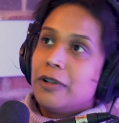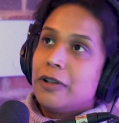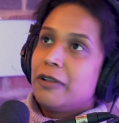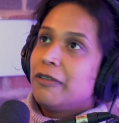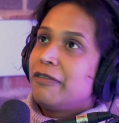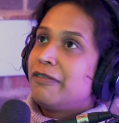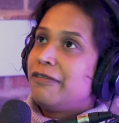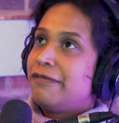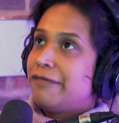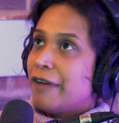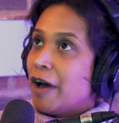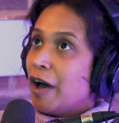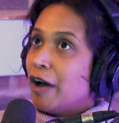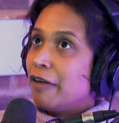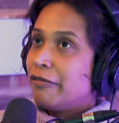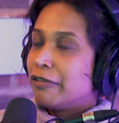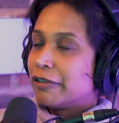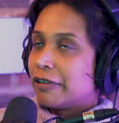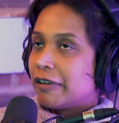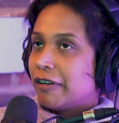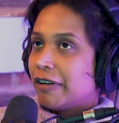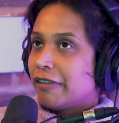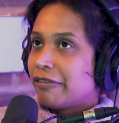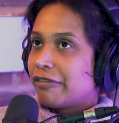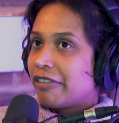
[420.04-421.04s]
the full
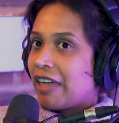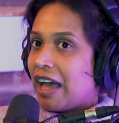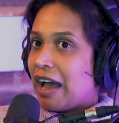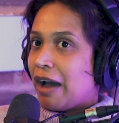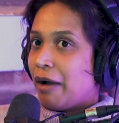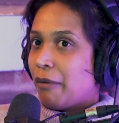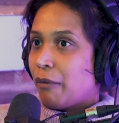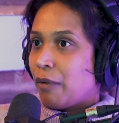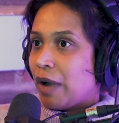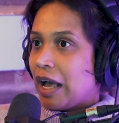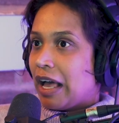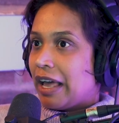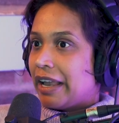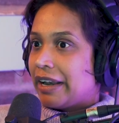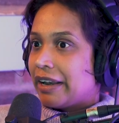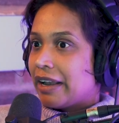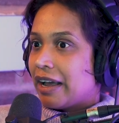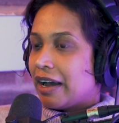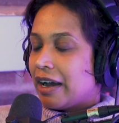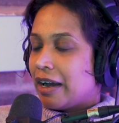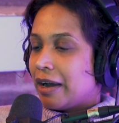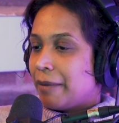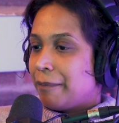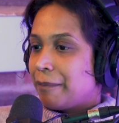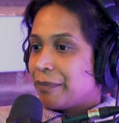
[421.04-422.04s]
fervor of that
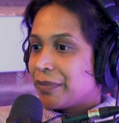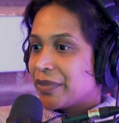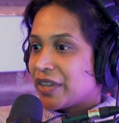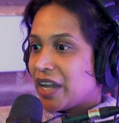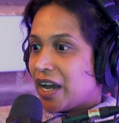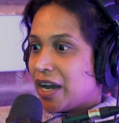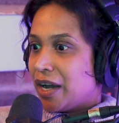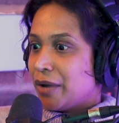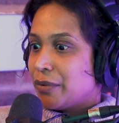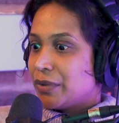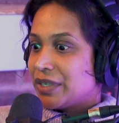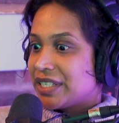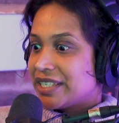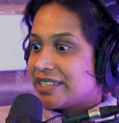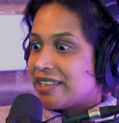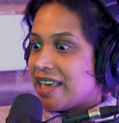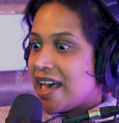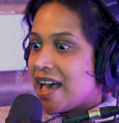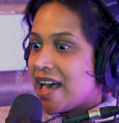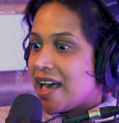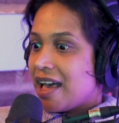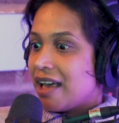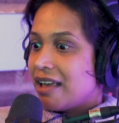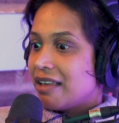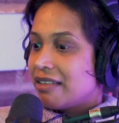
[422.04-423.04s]
when I was
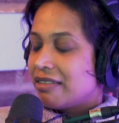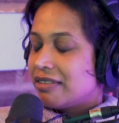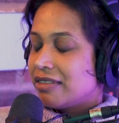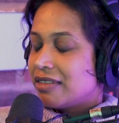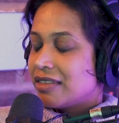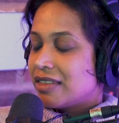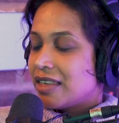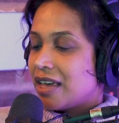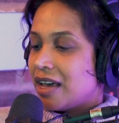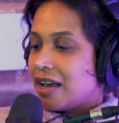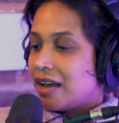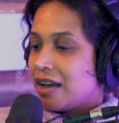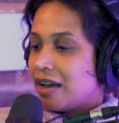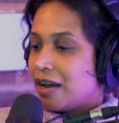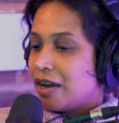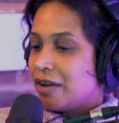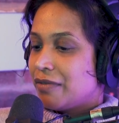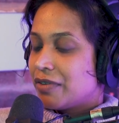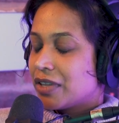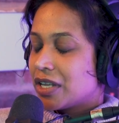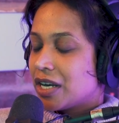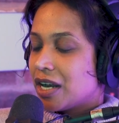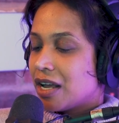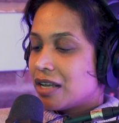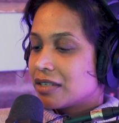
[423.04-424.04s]
there
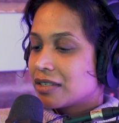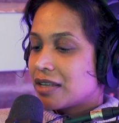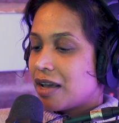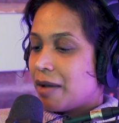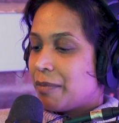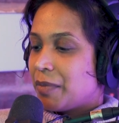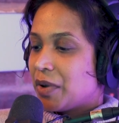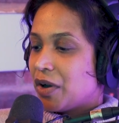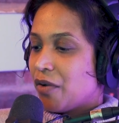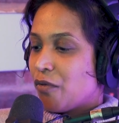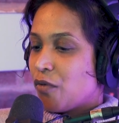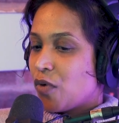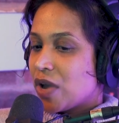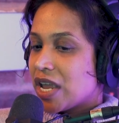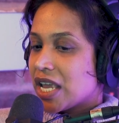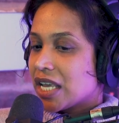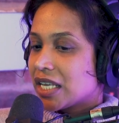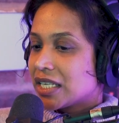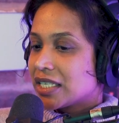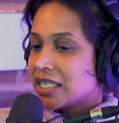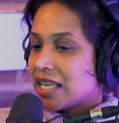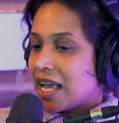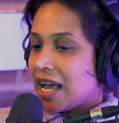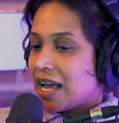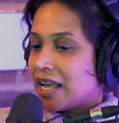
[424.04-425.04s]
over the last couple of
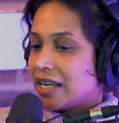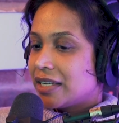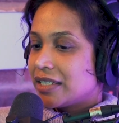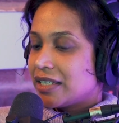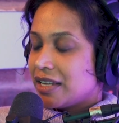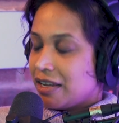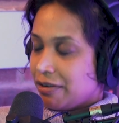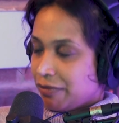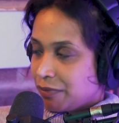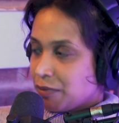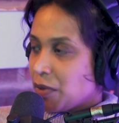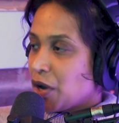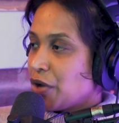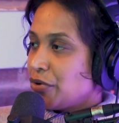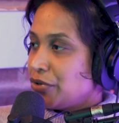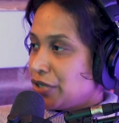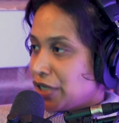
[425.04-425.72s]
weeks. And if